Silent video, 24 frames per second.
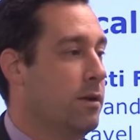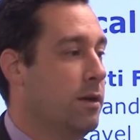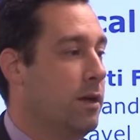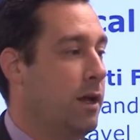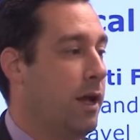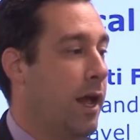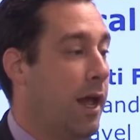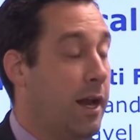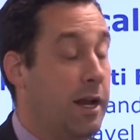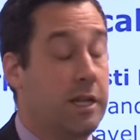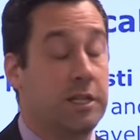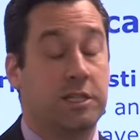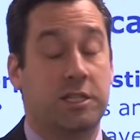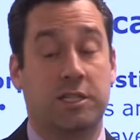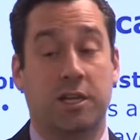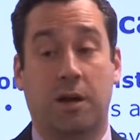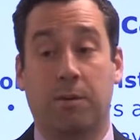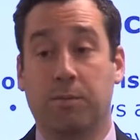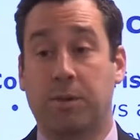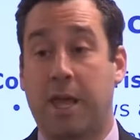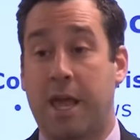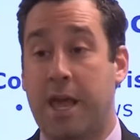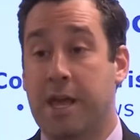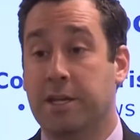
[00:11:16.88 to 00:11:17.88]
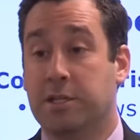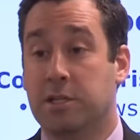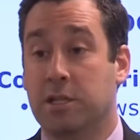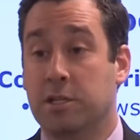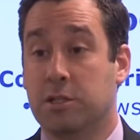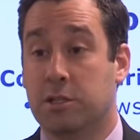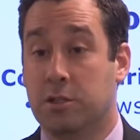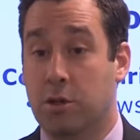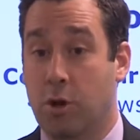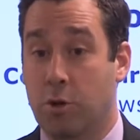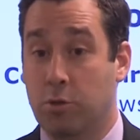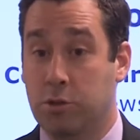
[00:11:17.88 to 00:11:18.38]
And in some
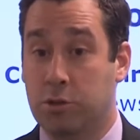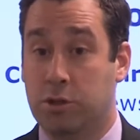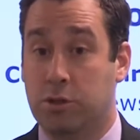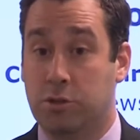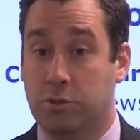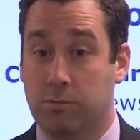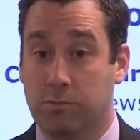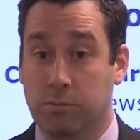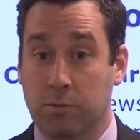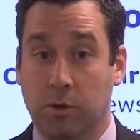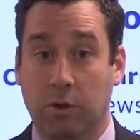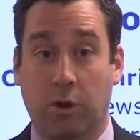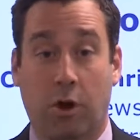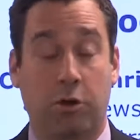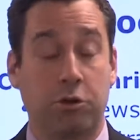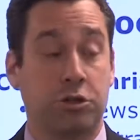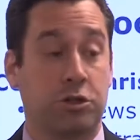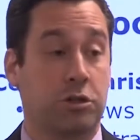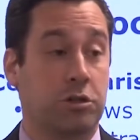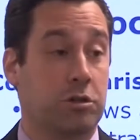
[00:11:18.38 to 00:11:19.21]
cases, those larger